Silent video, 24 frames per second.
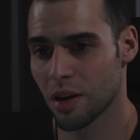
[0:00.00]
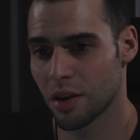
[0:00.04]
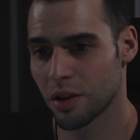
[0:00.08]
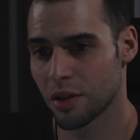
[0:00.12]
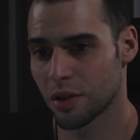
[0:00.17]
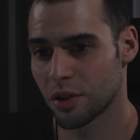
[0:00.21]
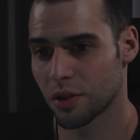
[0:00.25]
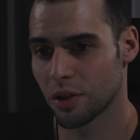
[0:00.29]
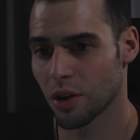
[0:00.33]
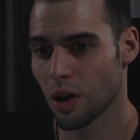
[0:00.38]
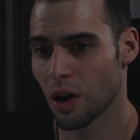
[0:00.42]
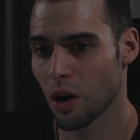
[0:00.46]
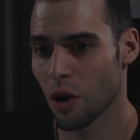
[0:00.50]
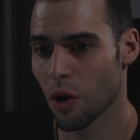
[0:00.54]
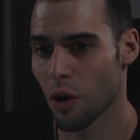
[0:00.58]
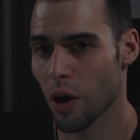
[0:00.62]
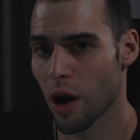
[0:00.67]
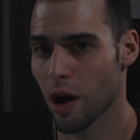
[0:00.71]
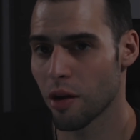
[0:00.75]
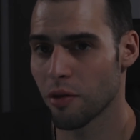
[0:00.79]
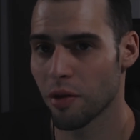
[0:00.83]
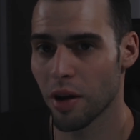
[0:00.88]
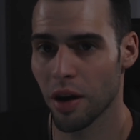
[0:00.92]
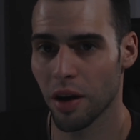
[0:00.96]
So
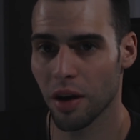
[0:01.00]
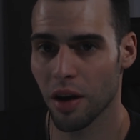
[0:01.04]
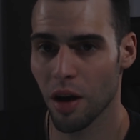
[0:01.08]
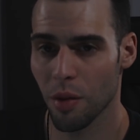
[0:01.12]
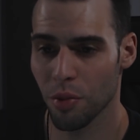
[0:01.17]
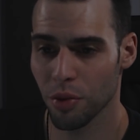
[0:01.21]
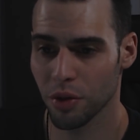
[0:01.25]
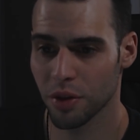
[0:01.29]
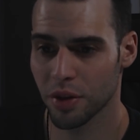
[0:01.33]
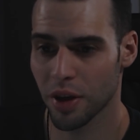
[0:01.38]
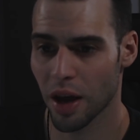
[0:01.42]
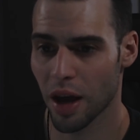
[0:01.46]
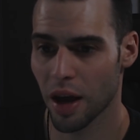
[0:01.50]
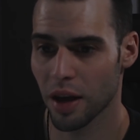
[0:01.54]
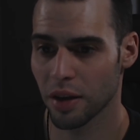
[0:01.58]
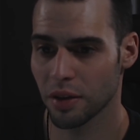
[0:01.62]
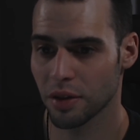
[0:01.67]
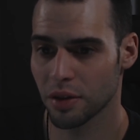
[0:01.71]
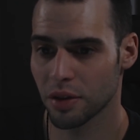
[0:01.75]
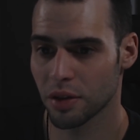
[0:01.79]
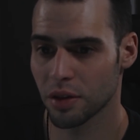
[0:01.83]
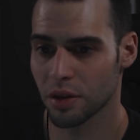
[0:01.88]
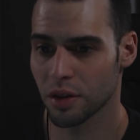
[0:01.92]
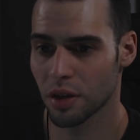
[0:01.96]
I ran a couple
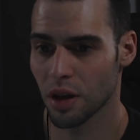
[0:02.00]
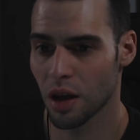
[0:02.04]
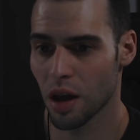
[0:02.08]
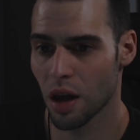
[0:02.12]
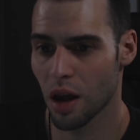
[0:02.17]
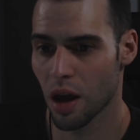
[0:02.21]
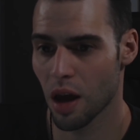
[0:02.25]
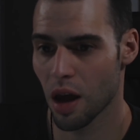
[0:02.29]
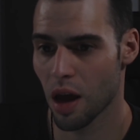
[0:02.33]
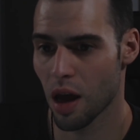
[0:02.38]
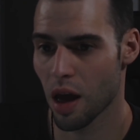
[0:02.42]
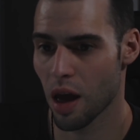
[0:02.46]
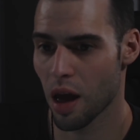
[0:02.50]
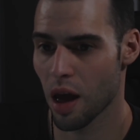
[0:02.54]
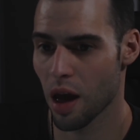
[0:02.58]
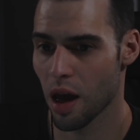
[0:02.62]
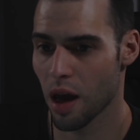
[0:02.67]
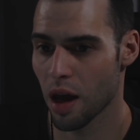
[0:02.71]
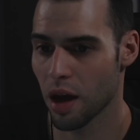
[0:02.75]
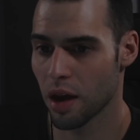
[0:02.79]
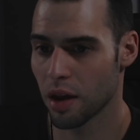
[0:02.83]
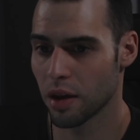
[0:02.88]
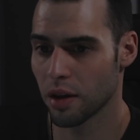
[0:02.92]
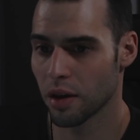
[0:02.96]
tests,
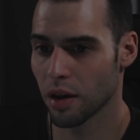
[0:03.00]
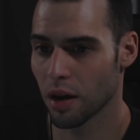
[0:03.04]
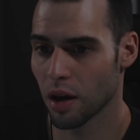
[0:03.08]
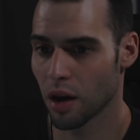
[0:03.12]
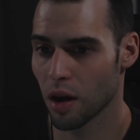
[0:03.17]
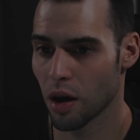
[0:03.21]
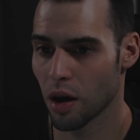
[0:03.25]
and